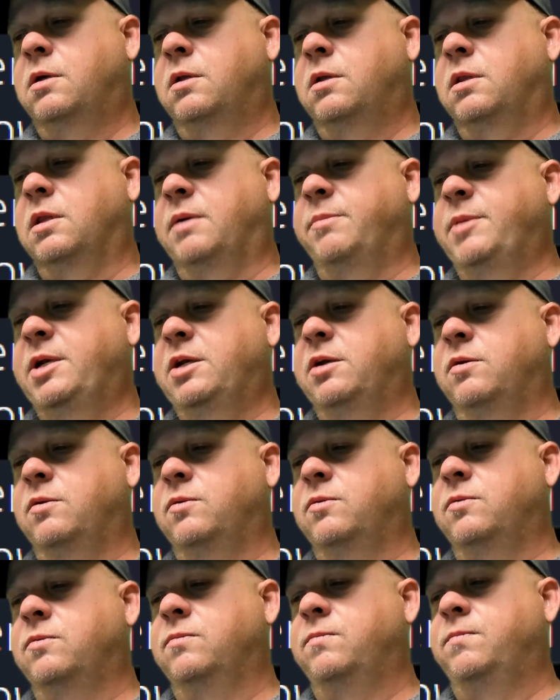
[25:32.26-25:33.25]
me
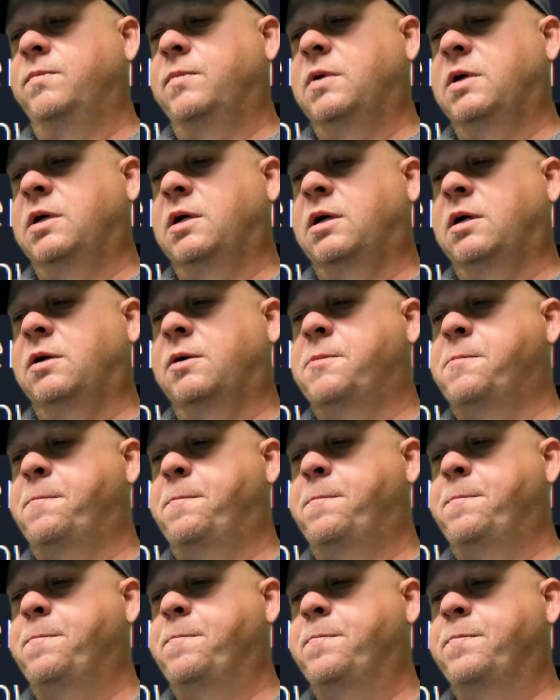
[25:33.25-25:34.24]
know
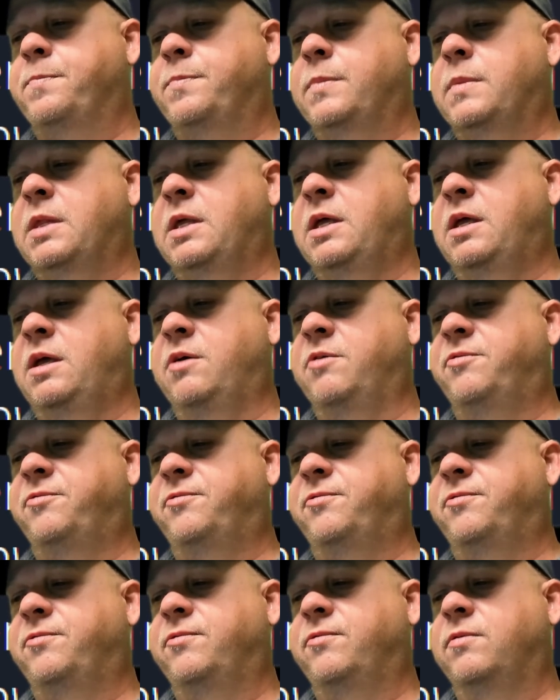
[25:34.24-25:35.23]

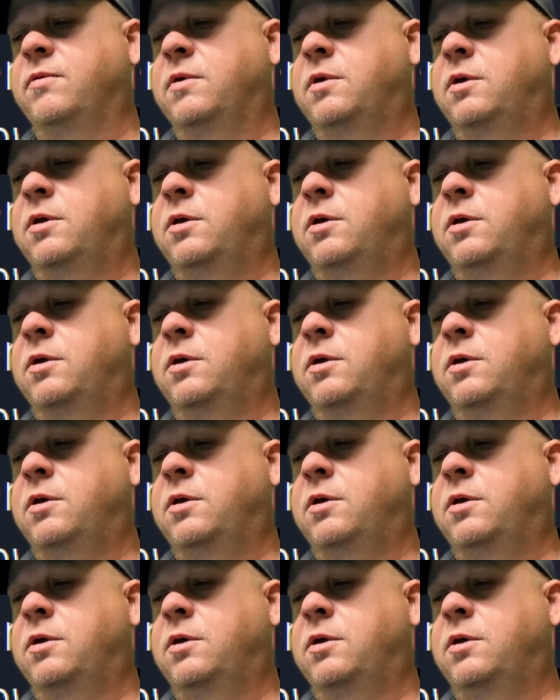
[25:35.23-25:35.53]
if